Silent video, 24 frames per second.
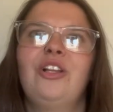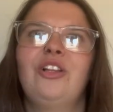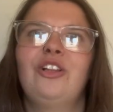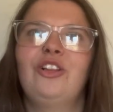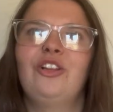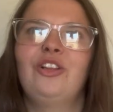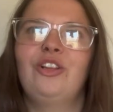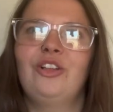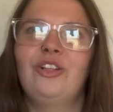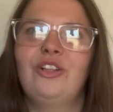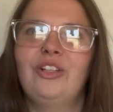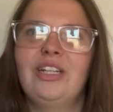
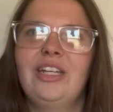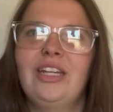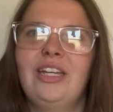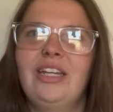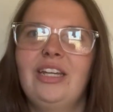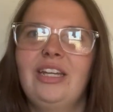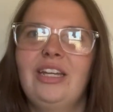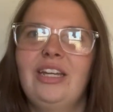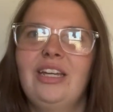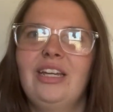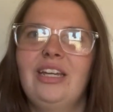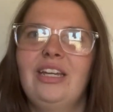
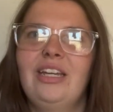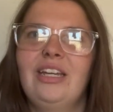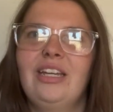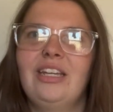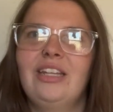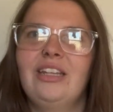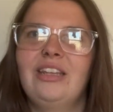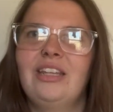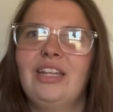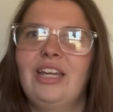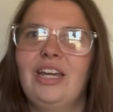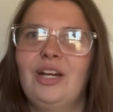looking
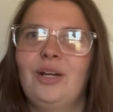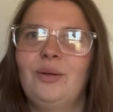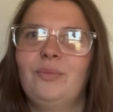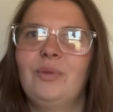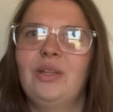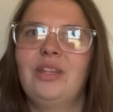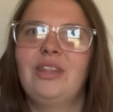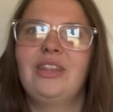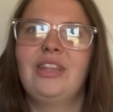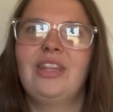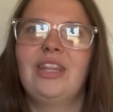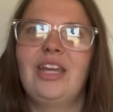in them,
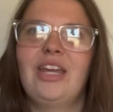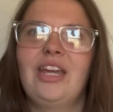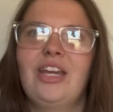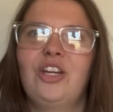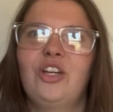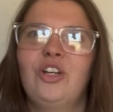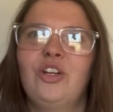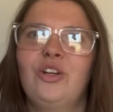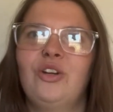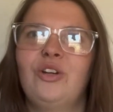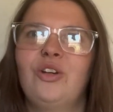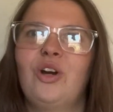they
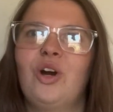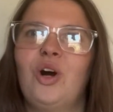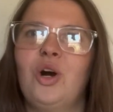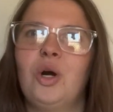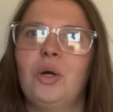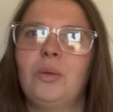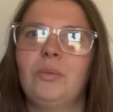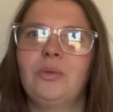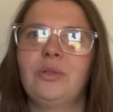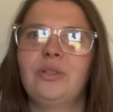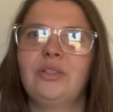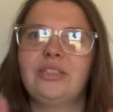could
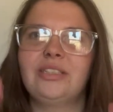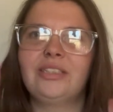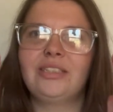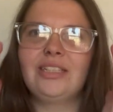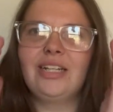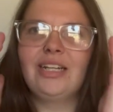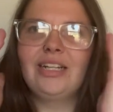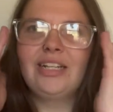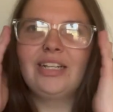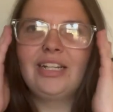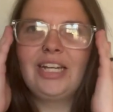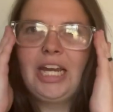almost
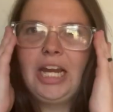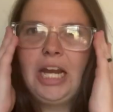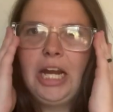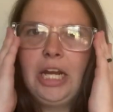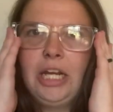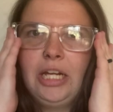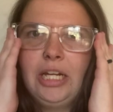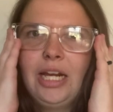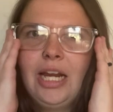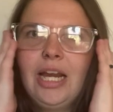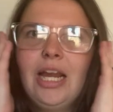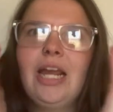
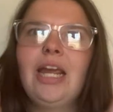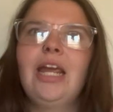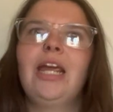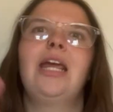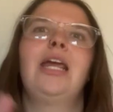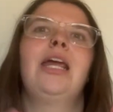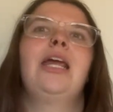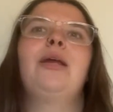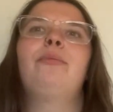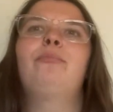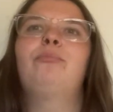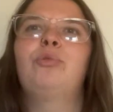dedicate
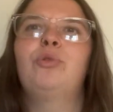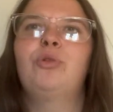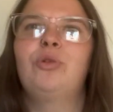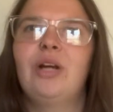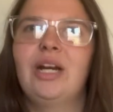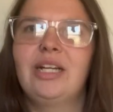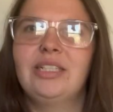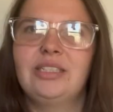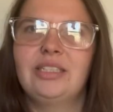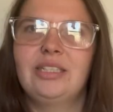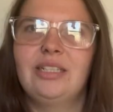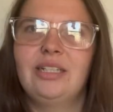a
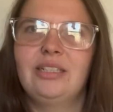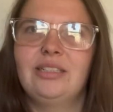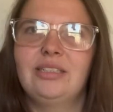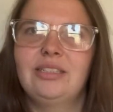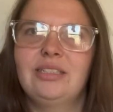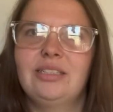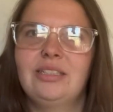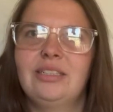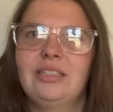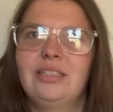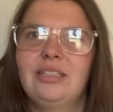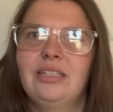
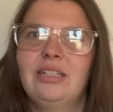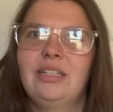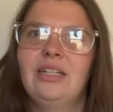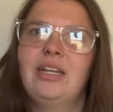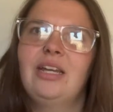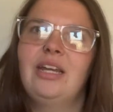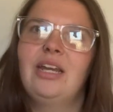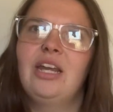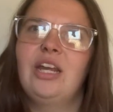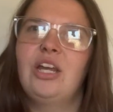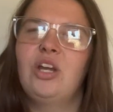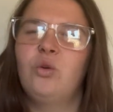presence,
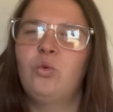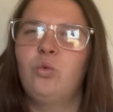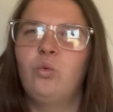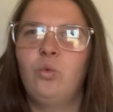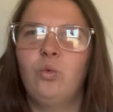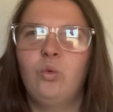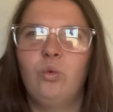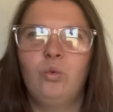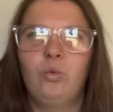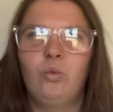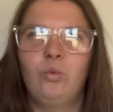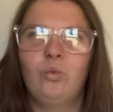a
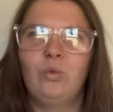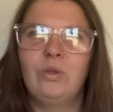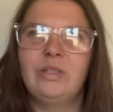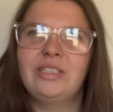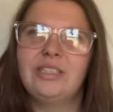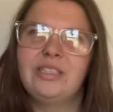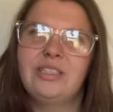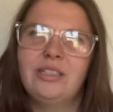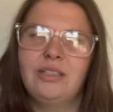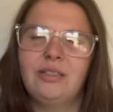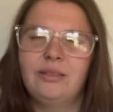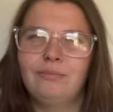
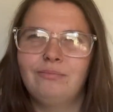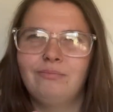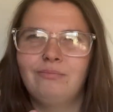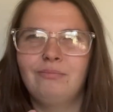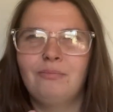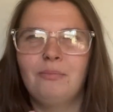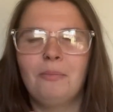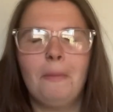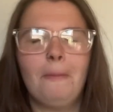wisdom,